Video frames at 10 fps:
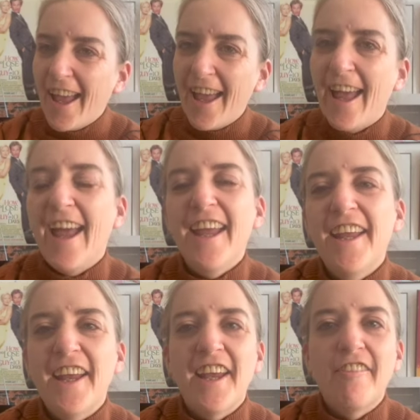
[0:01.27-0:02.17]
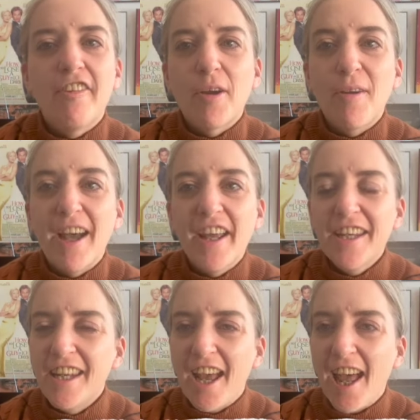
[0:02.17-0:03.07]
Hey
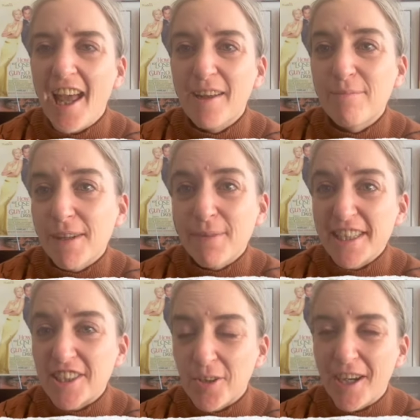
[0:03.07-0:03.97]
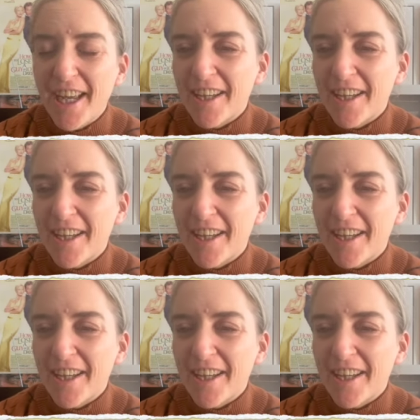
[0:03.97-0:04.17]
everyone, I'm Libby Shaw